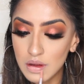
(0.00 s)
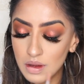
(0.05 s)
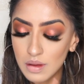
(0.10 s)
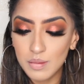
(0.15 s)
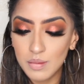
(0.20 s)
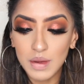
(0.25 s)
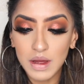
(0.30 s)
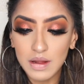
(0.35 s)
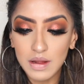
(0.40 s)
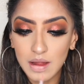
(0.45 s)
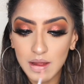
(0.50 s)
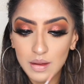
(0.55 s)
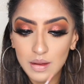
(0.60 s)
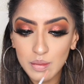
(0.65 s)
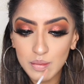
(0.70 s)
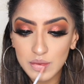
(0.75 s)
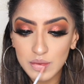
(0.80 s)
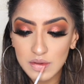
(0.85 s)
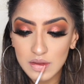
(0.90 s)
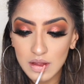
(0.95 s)
my
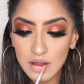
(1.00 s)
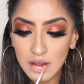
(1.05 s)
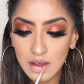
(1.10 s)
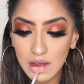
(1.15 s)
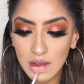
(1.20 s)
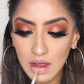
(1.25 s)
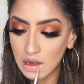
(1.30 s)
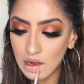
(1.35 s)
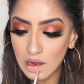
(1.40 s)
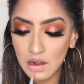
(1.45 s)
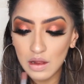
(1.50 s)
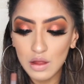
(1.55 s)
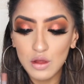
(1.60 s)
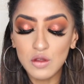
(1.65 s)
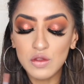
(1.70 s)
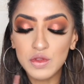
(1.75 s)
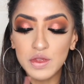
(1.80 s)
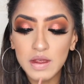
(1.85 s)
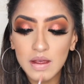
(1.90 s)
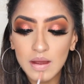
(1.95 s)
lips. The
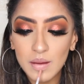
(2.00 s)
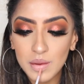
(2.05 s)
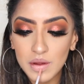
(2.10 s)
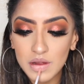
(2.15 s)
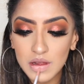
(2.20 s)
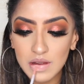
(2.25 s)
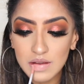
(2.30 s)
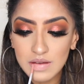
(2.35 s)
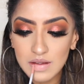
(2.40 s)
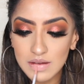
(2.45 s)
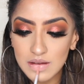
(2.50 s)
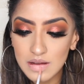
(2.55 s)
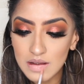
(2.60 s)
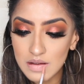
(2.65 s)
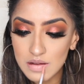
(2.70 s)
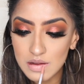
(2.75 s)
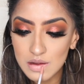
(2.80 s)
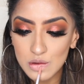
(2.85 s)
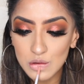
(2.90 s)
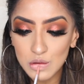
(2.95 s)
good thing about this is
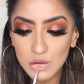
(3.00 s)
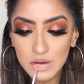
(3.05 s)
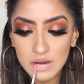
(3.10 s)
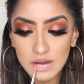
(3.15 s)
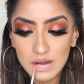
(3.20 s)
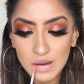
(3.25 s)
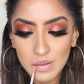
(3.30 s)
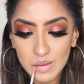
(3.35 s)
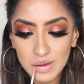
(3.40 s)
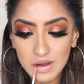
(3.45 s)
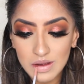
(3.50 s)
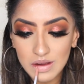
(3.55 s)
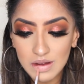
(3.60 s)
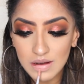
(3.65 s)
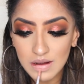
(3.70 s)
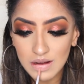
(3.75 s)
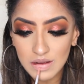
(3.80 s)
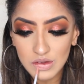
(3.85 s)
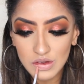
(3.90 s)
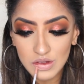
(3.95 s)
it's so creamy, you can
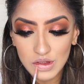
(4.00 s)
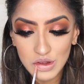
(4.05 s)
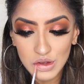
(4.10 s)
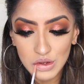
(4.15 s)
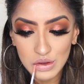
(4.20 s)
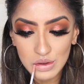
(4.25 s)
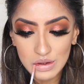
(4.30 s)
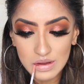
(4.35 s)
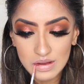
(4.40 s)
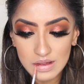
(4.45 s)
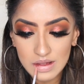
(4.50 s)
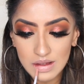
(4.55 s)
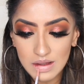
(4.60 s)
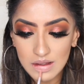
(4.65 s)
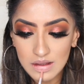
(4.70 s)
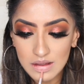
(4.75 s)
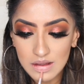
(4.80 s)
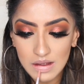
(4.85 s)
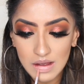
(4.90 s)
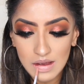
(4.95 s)
actually use
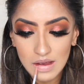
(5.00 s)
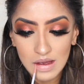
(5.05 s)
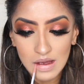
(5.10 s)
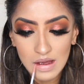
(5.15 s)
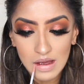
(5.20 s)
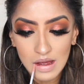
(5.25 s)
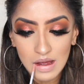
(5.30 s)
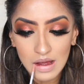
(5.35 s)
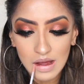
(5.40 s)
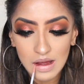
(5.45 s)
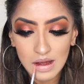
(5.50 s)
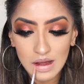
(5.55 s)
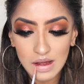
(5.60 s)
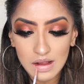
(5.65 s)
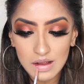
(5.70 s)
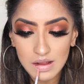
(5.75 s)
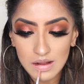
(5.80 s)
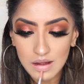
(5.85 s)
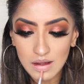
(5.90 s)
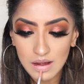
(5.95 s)
this
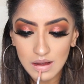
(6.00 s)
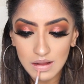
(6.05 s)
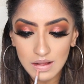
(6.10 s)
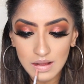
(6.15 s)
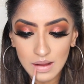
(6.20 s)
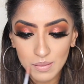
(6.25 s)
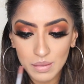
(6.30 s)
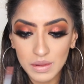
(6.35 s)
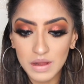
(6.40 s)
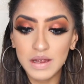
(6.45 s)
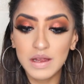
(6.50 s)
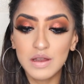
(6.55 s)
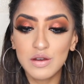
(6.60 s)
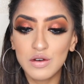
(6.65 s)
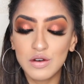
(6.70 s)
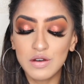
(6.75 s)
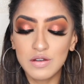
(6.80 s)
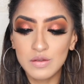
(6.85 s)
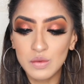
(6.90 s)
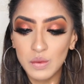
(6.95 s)
as a lip liner
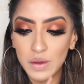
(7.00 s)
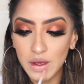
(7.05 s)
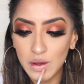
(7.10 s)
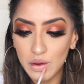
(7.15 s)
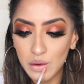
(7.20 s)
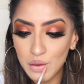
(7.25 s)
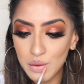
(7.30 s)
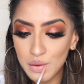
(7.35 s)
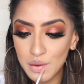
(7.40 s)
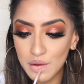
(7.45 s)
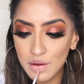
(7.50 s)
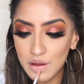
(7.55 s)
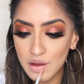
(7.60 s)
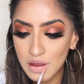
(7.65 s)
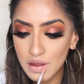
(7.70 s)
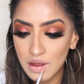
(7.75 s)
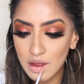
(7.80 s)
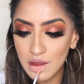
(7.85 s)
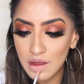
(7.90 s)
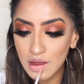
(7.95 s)
as well.
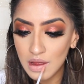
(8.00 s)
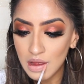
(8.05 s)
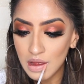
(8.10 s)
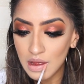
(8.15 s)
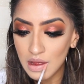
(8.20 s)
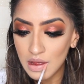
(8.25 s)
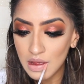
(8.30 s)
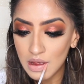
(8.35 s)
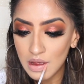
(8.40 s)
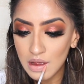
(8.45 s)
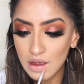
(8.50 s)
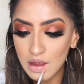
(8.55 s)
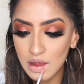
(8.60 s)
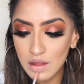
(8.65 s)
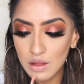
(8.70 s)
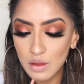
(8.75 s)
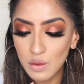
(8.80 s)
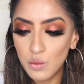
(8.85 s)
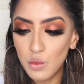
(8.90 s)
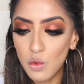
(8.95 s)

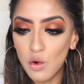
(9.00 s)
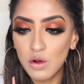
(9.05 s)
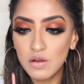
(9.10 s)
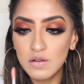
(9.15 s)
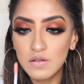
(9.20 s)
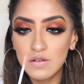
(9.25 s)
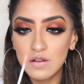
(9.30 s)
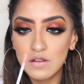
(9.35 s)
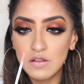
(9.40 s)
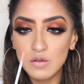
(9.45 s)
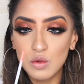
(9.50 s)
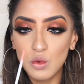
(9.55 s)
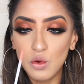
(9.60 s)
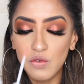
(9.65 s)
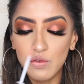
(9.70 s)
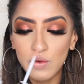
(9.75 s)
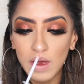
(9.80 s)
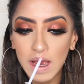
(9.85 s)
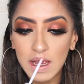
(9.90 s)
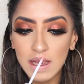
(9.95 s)
The wand is so
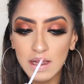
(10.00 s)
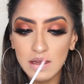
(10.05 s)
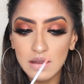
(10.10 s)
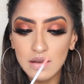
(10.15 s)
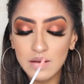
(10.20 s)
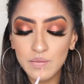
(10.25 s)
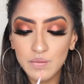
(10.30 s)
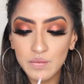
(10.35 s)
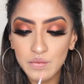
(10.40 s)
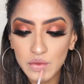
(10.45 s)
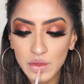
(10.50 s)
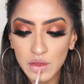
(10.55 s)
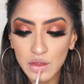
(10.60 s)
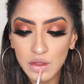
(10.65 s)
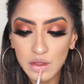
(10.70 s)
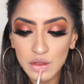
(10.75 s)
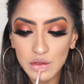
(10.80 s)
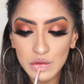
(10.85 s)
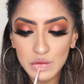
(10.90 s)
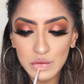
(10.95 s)
fine,
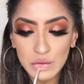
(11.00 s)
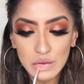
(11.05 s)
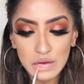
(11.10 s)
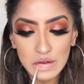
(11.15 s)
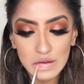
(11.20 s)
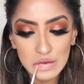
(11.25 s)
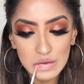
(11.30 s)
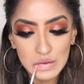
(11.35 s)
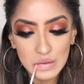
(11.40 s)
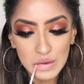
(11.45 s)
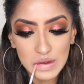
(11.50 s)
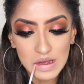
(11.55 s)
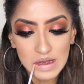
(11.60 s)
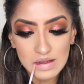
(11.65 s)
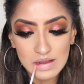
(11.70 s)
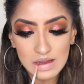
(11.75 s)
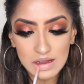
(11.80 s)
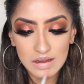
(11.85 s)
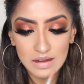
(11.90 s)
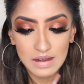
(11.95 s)
so it's so
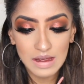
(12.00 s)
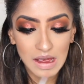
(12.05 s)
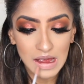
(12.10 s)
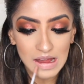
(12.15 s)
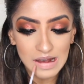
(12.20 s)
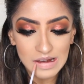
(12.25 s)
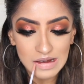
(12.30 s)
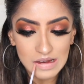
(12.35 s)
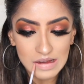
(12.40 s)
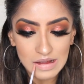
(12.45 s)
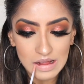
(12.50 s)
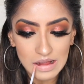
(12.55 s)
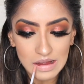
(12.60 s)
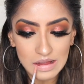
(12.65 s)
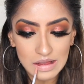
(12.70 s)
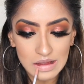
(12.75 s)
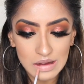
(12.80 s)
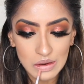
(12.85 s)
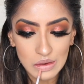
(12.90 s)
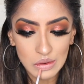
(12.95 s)
easy to get into
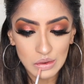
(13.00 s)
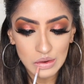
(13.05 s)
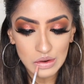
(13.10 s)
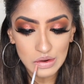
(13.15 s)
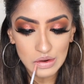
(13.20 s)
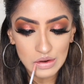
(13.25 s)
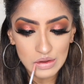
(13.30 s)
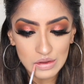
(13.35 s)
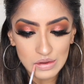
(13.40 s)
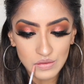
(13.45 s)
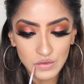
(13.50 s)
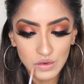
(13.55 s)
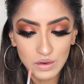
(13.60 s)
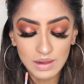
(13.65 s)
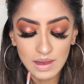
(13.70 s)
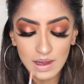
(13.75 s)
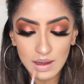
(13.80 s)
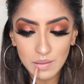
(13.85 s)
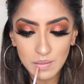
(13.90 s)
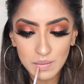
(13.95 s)
like the corners of your
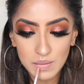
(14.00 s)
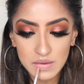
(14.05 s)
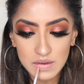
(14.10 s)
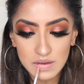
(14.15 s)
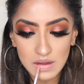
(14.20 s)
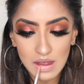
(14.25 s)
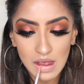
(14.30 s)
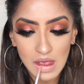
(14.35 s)
lips.